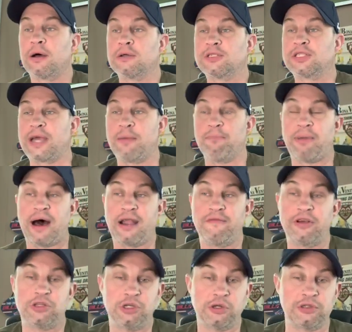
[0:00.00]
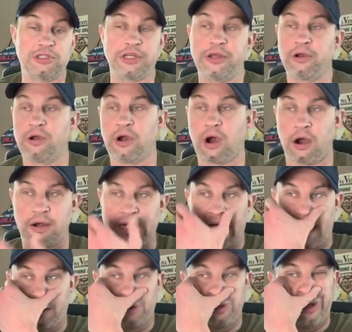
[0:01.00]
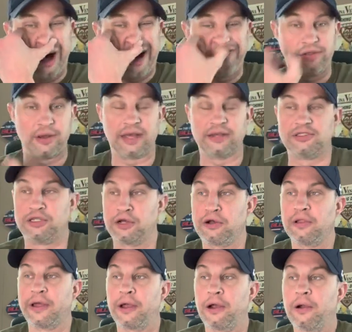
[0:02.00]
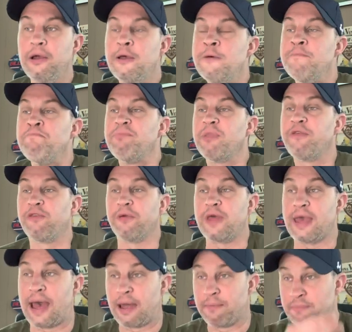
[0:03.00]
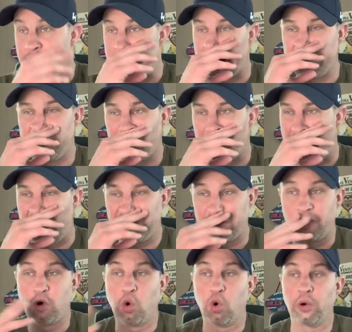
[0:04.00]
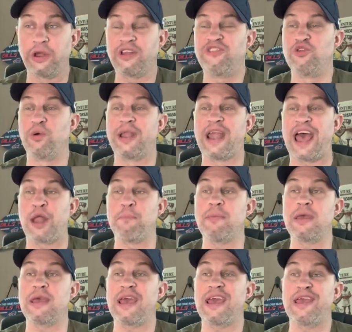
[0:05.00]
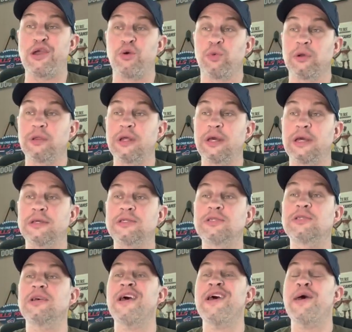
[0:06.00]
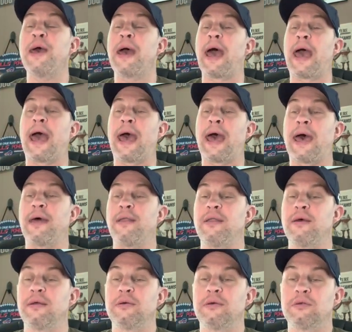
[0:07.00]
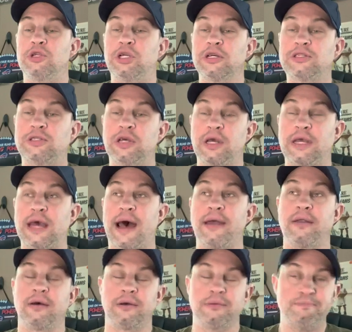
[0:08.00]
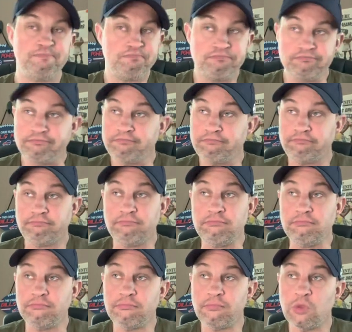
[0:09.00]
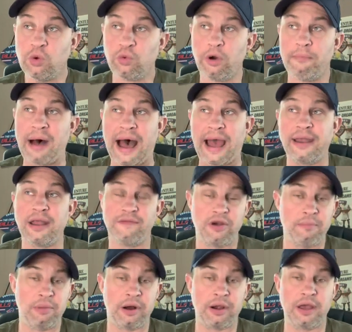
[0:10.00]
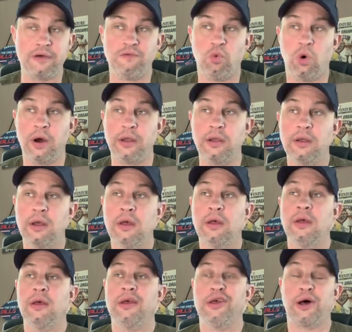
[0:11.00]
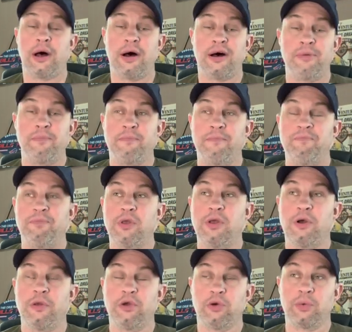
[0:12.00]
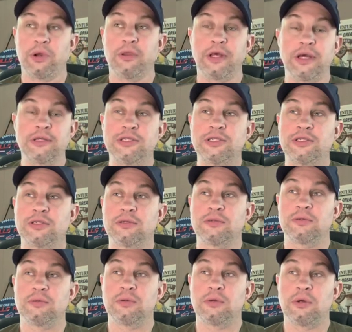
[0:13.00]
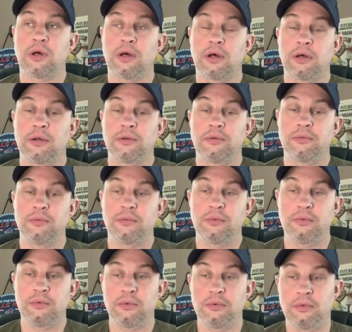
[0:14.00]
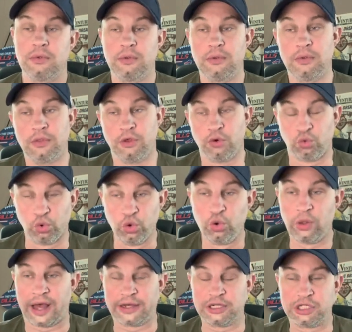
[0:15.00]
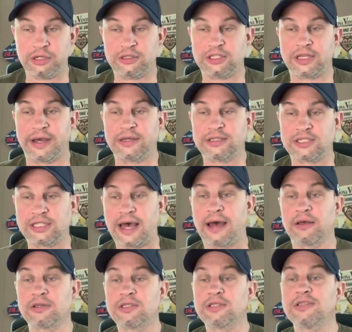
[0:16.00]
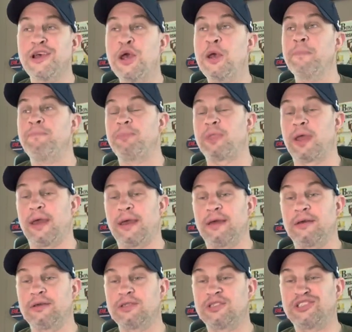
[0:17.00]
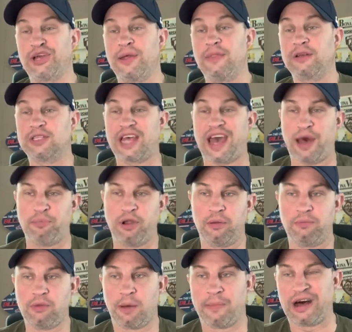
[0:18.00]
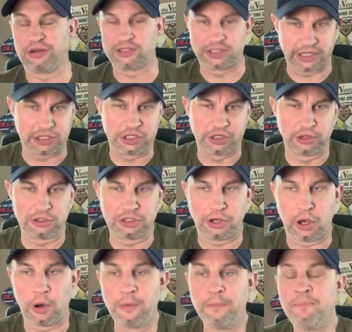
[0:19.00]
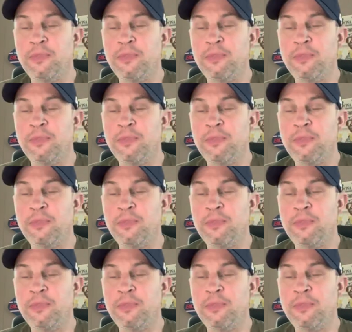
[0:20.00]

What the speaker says: St. Bonaventure senior guard Kyle Lofton has declared for the NBA draft, according to an NBA release. And just to kind of remind everybody of what, the release, the rule, I should say, says is, and this happened about 6 years ago,